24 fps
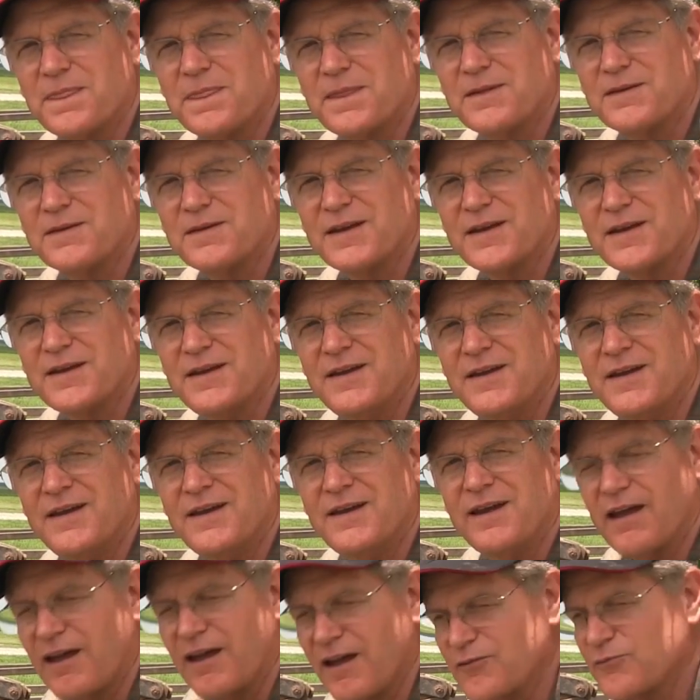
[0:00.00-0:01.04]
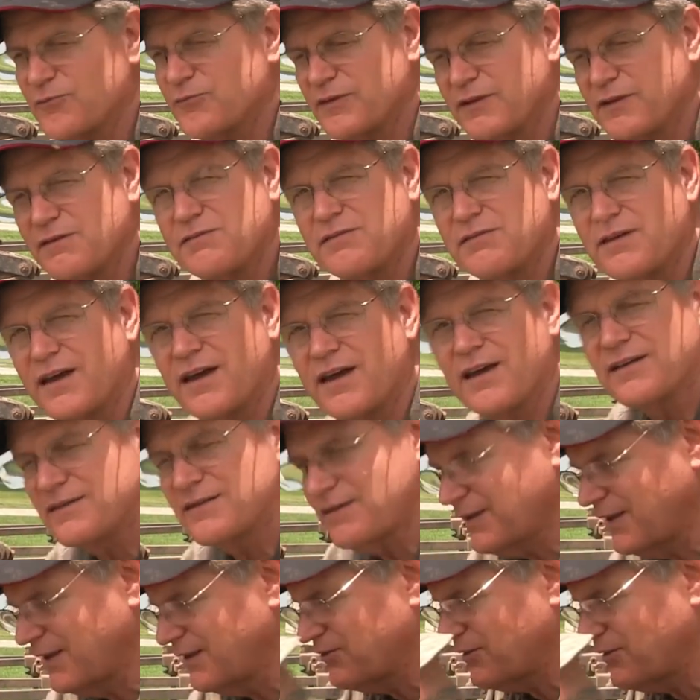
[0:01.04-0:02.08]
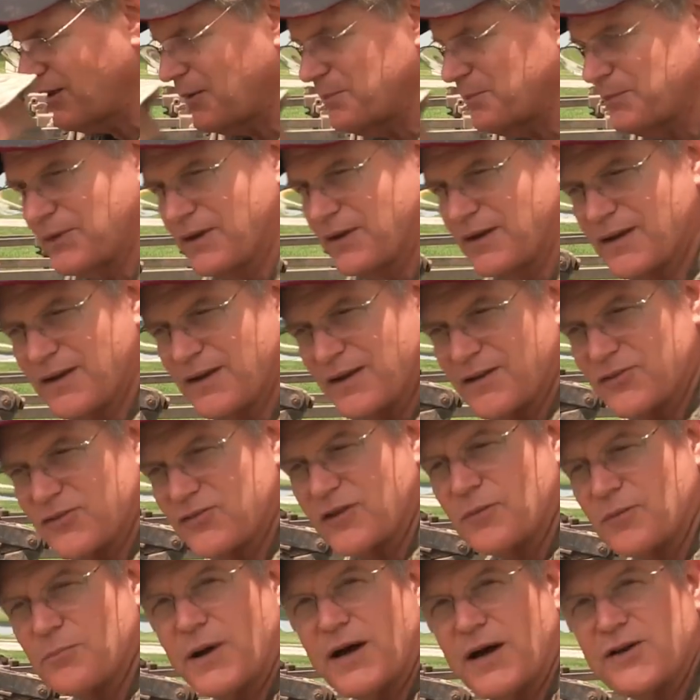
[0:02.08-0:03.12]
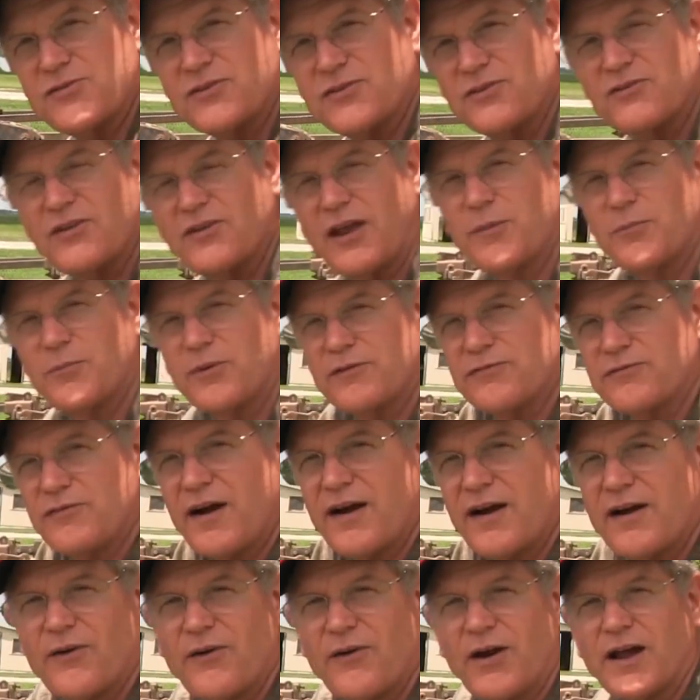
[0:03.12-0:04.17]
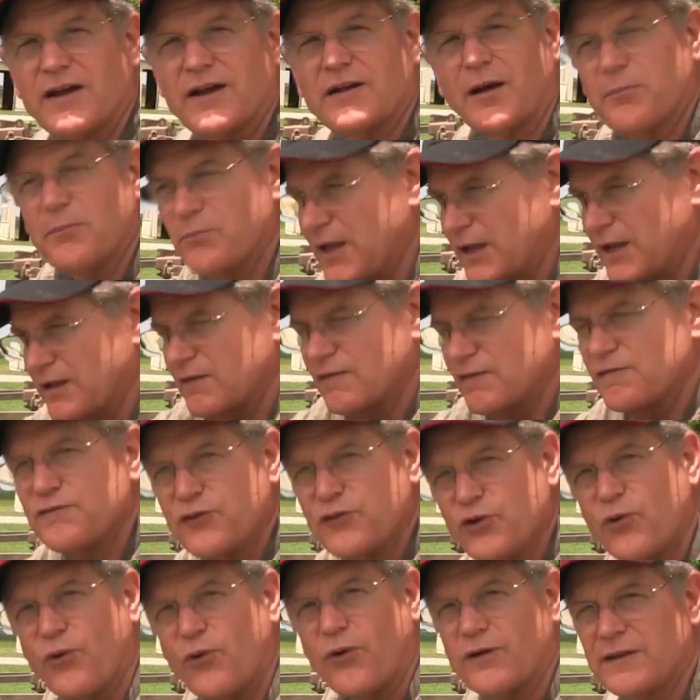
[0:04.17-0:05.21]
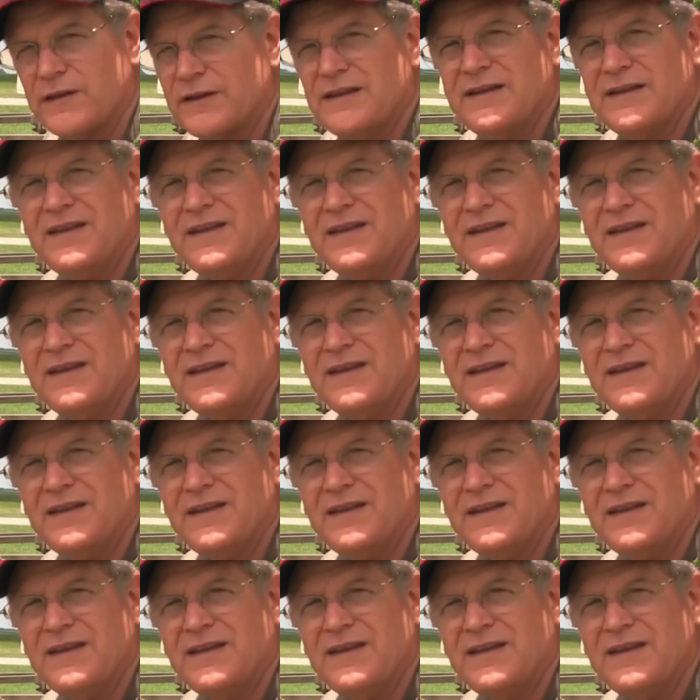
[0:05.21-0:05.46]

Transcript: See, everything leads up to getting this combustion chamber to fire right. I'm making the fuel,